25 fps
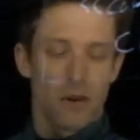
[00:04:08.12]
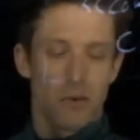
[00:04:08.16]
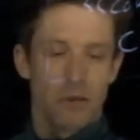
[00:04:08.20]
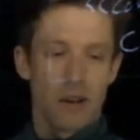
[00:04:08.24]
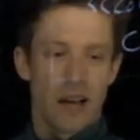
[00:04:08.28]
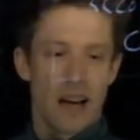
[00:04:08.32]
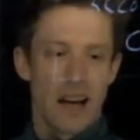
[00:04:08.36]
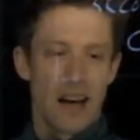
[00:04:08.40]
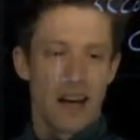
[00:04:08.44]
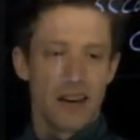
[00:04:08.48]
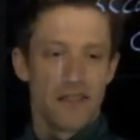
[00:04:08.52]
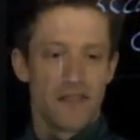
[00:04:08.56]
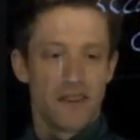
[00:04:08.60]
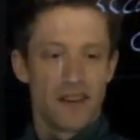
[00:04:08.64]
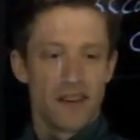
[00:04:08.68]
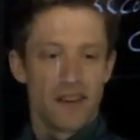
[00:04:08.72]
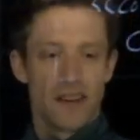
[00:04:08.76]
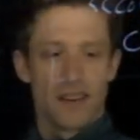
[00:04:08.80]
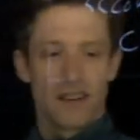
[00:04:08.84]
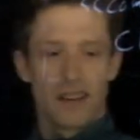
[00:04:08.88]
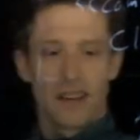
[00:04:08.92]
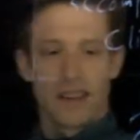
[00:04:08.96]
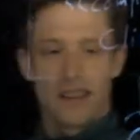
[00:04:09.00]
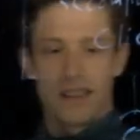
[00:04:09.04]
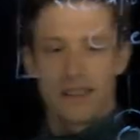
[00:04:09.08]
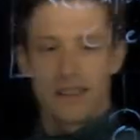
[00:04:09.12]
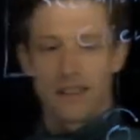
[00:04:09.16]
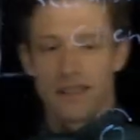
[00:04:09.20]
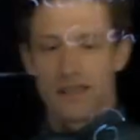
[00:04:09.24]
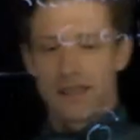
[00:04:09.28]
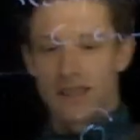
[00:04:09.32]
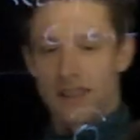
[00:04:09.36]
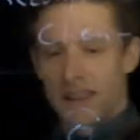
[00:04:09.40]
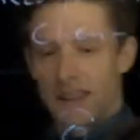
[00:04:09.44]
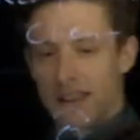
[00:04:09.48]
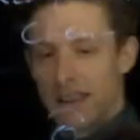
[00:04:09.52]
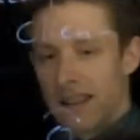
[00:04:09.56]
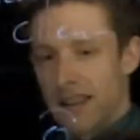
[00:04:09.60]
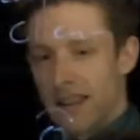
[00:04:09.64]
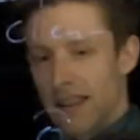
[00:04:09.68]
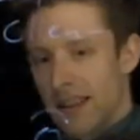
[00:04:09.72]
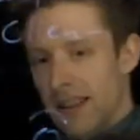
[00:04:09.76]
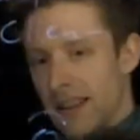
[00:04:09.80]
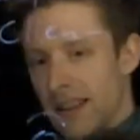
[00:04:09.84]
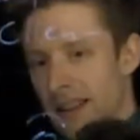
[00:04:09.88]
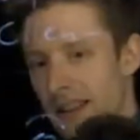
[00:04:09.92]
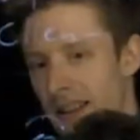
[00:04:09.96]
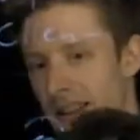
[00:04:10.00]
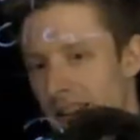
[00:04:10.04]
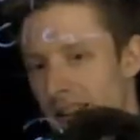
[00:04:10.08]
What we have here is
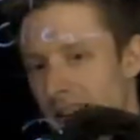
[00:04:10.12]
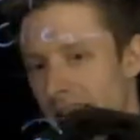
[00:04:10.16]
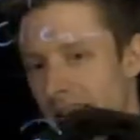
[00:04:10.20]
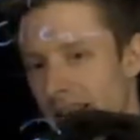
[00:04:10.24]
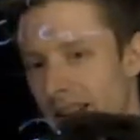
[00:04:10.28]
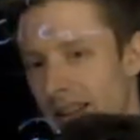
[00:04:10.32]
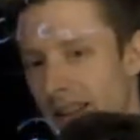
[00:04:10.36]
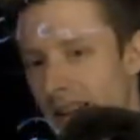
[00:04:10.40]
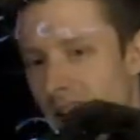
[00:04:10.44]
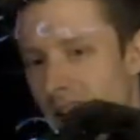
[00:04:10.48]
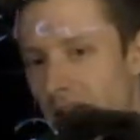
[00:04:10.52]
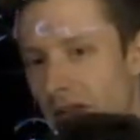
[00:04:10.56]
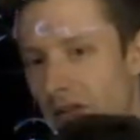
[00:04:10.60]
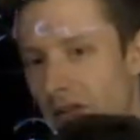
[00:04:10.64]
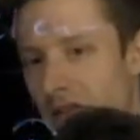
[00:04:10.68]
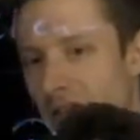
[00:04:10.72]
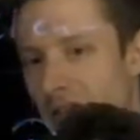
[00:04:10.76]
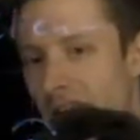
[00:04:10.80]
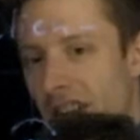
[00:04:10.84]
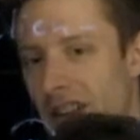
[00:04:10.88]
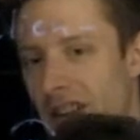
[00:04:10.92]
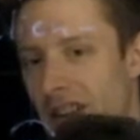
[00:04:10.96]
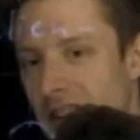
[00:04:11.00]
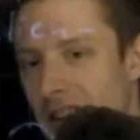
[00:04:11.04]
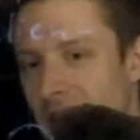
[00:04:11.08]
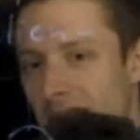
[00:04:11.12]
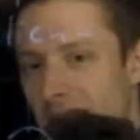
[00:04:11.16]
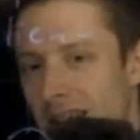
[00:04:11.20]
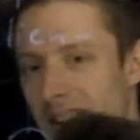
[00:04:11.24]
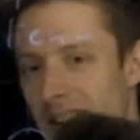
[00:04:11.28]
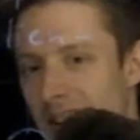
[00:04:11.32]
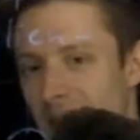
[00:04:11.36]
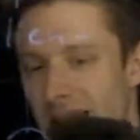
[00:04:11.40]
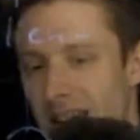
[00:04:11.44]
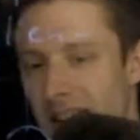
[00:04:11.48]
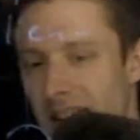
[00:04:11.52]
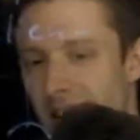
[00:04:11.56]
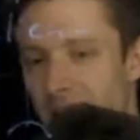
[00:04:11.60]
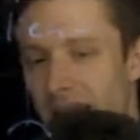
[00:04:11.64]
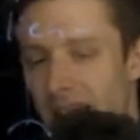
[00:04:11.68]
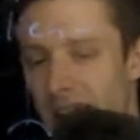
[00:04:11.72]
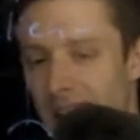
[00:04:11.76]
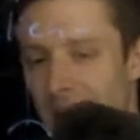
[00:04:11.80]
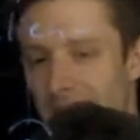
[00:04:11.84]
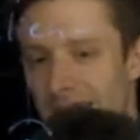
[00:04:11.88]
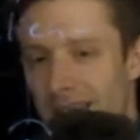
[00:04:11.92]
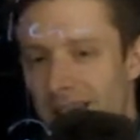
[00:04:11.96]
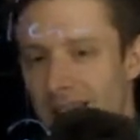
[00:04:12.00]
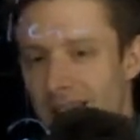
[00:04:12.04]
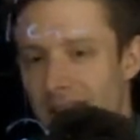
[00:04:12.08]
the filled
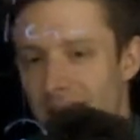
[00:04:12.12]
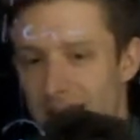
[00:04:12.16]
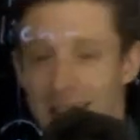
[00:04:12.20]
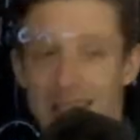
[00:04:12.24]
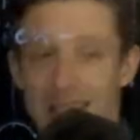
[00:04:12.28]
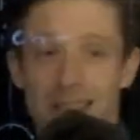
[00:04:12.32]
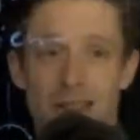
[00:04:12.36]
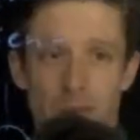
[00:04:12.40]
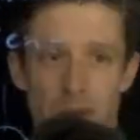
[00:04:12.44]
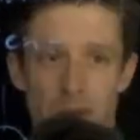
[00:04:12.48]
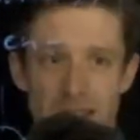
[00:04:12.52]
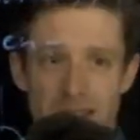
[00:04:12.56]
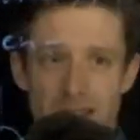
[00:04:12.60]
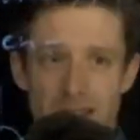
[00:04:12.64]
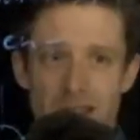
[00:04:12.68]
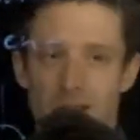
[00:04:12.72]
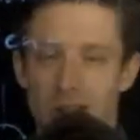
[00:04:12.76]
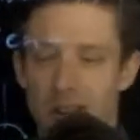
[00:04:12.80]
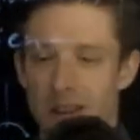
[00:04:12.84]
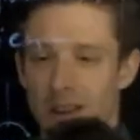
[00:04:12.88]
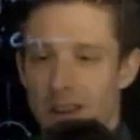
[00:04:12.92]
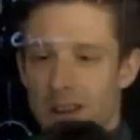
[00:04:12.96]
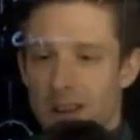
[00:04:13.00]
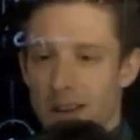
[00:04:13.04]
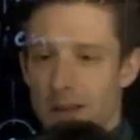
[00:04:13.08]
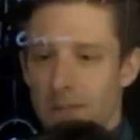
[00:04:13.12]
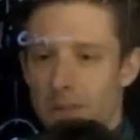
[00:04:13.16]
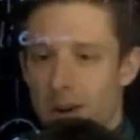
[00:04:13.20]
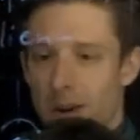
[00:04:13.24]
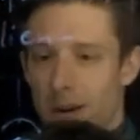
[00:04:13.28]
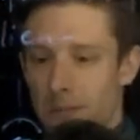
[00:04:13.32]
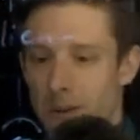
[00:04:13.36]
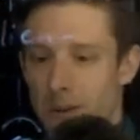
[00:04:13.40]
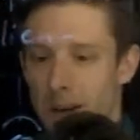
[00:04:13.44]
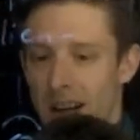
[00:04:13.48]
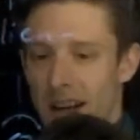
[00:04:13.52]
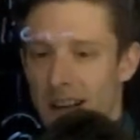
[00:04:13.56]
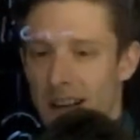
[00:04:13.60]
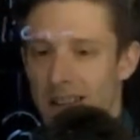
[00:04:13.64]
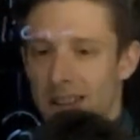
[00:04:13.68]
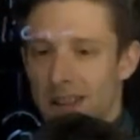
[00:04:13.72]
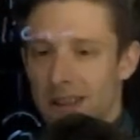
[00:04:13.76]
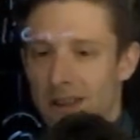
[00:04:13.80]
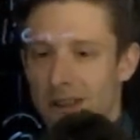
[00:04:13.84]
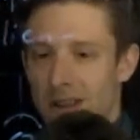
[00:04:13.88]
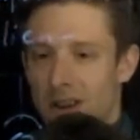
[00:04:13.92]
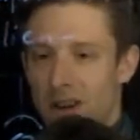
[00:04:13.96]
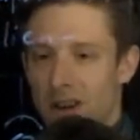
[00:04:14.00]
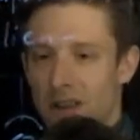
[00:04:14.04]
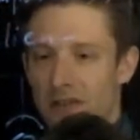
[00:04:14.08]
thing, that's why it's called Lollipop.
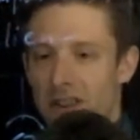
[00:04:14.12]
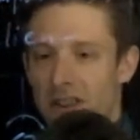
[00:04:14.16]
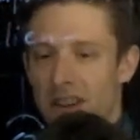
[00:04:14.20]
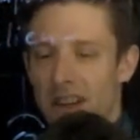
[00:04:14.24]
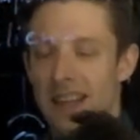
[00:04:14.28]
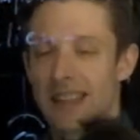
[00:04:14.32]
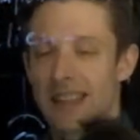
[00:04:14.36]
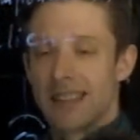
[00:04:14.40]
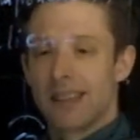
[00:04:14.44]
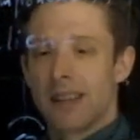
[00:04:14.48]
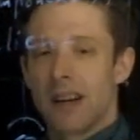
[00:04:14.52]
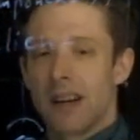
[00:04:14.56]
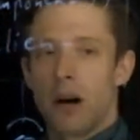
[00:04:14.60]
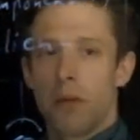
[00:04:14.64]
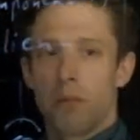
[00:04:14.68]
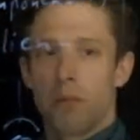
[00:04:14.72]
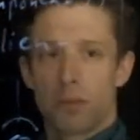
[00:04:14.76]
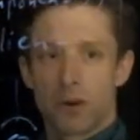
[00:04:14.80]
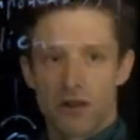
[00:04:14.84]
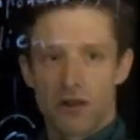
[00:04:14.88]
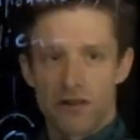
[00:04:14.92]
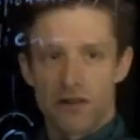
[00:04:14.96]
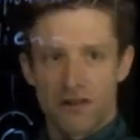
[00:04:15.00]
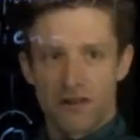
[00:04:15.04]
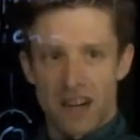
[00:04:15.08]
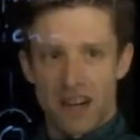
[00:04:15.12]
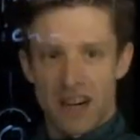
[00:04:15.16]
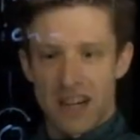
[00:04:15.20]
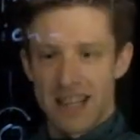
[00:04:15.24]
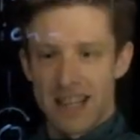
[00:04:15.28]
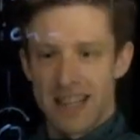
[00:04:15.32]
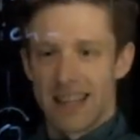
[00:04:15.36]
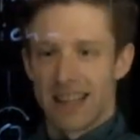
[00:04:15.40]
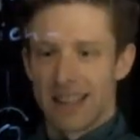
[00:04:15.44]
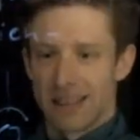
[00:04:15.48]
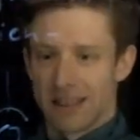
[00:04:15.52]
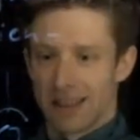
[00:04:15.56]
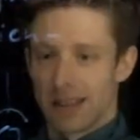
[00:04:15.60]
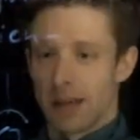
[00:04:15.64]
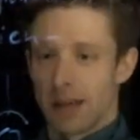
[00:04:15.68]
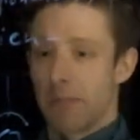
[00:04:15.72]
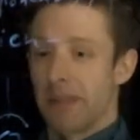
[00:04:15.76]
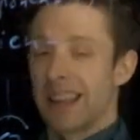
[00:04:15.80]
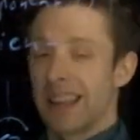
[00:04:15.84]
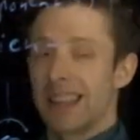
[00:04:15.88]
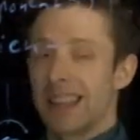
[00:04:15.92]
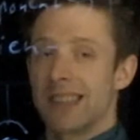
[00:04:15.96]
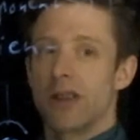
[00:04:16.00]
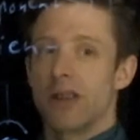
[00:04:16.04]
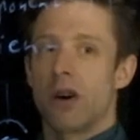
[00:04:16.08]
The server is providing
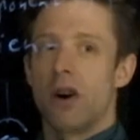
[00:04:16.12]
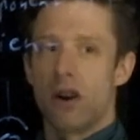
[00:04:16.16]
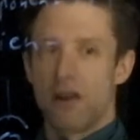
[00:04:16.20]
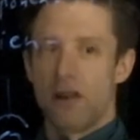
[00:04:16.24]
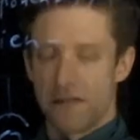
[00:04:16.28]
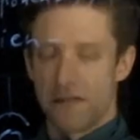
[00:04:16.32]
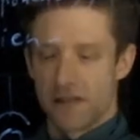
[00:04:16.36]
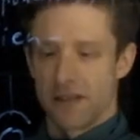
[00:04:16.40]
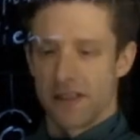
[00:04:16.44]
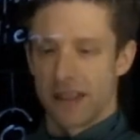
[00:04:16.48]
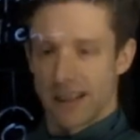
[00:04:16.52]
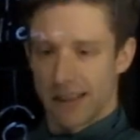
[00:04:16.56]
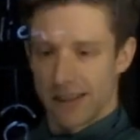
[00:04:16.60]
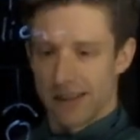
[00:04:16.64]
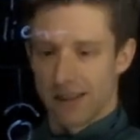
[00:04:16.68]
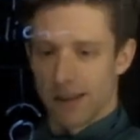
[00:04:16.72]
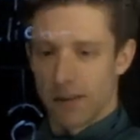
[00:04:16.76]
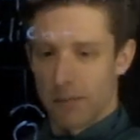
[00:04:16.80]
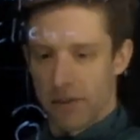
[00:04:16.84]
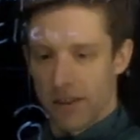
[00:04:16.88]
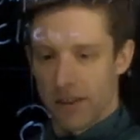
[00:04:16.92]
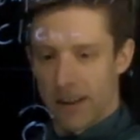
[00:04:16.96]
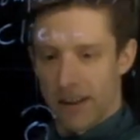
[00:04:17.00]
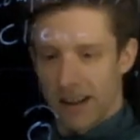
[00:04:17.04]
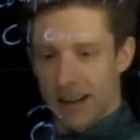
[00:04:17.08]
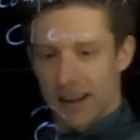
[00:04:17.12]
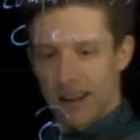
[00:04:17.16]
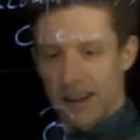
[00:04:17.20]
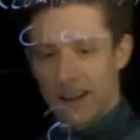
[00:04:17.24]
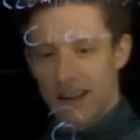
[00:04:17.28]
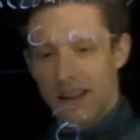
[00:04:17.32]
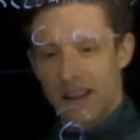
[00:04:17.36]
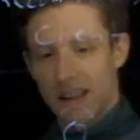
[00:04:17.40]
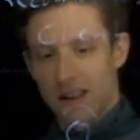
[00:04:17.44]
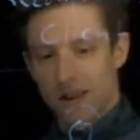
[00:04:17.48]
something, is offering something.